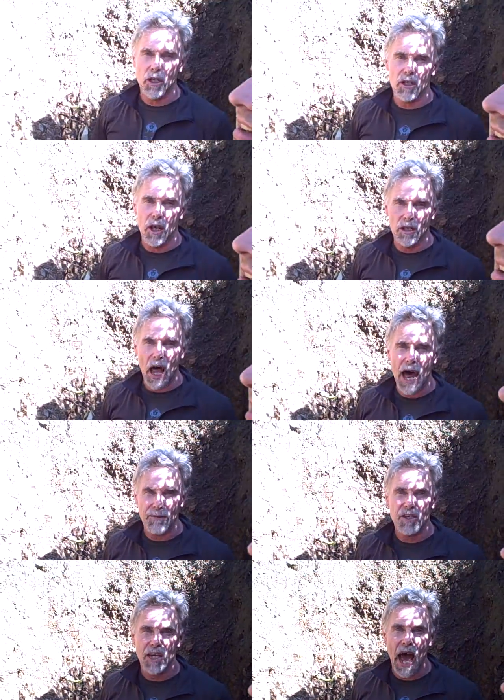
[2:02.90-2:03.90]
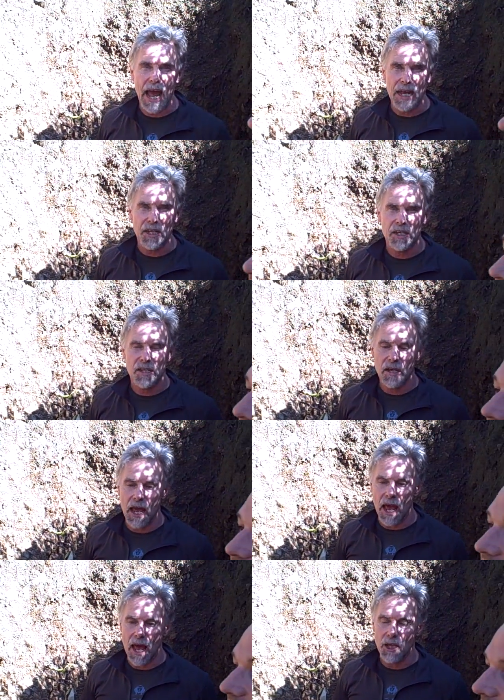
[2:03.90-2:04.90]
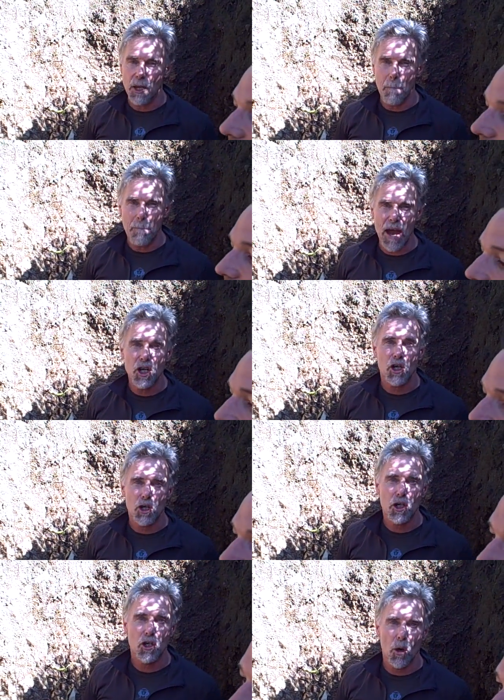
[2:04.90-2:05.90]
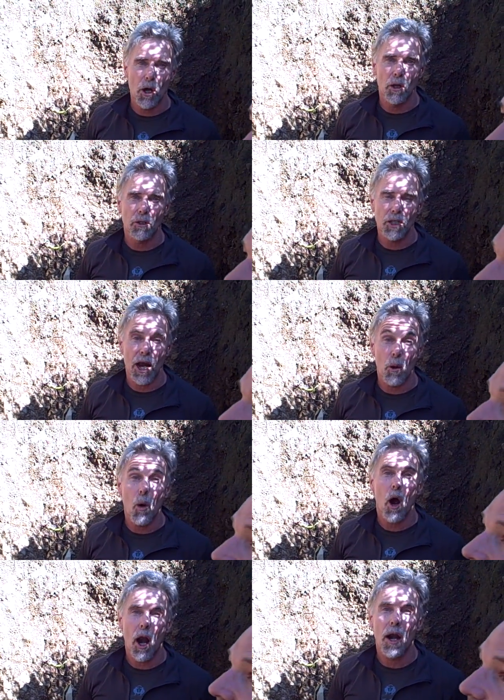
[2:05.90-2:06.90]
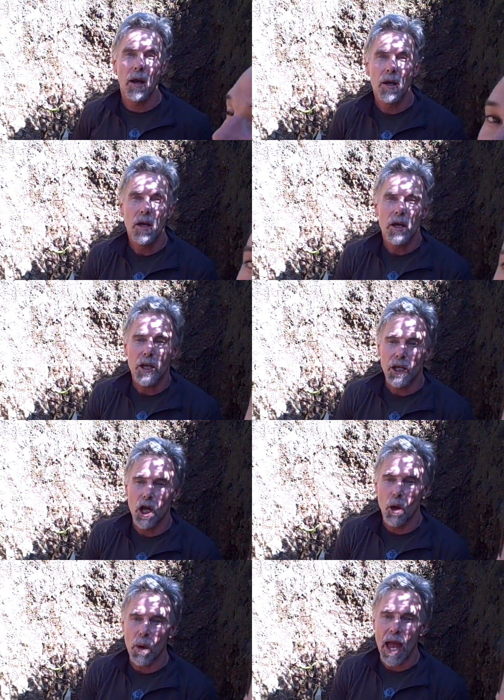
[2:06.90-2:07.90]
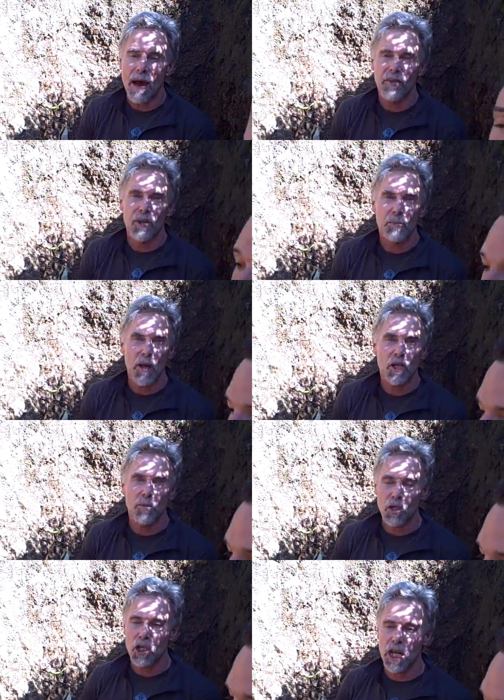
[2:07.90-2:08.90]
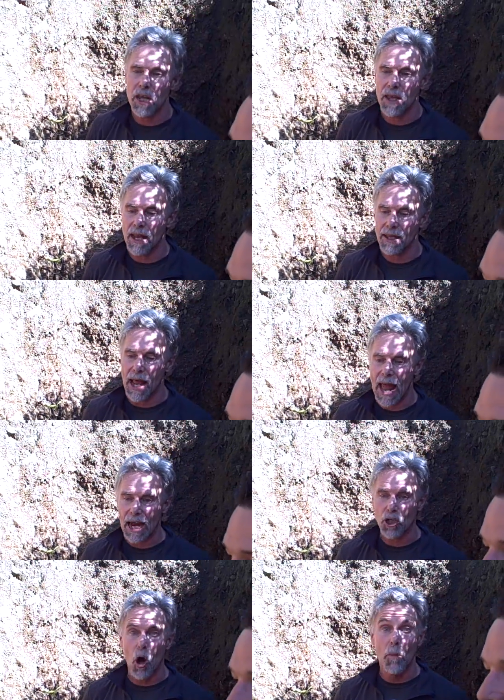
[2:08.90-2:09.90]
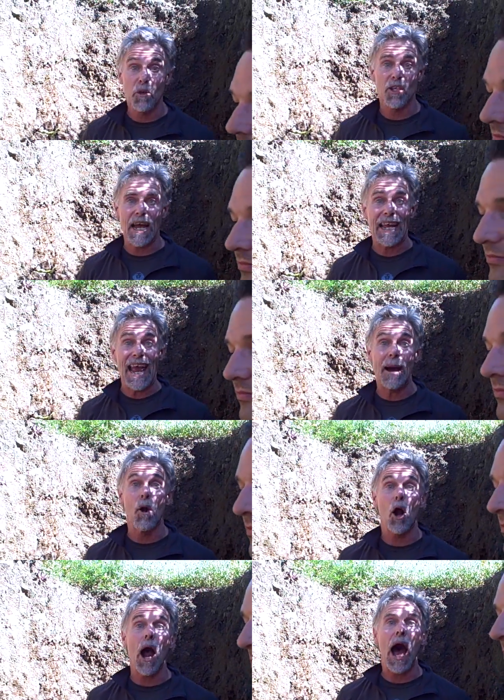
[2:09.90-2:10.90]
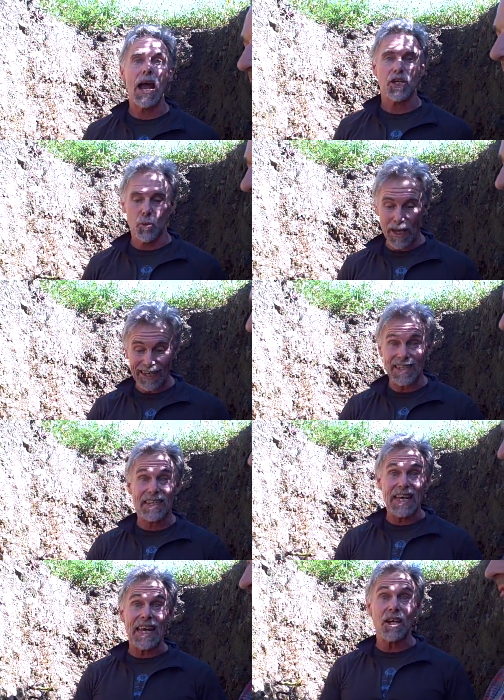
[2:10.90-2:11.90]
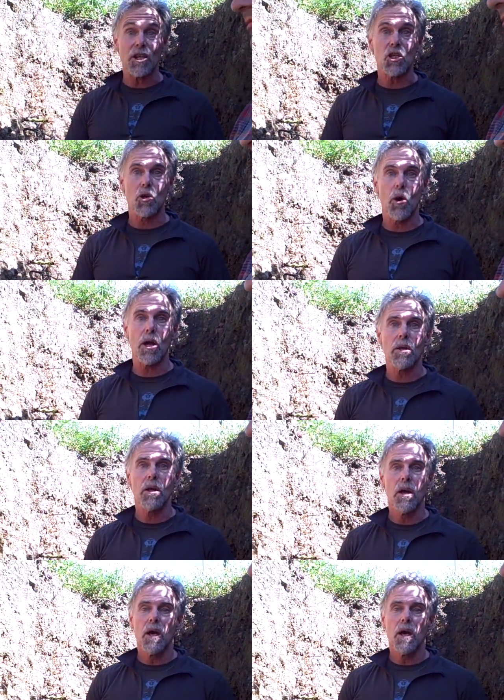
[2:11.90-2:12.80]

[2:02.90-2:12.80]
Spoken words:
a lot of science to measure soil terroir. You know, we have a special machine that acts almost like an MRI, so we can see into the soil.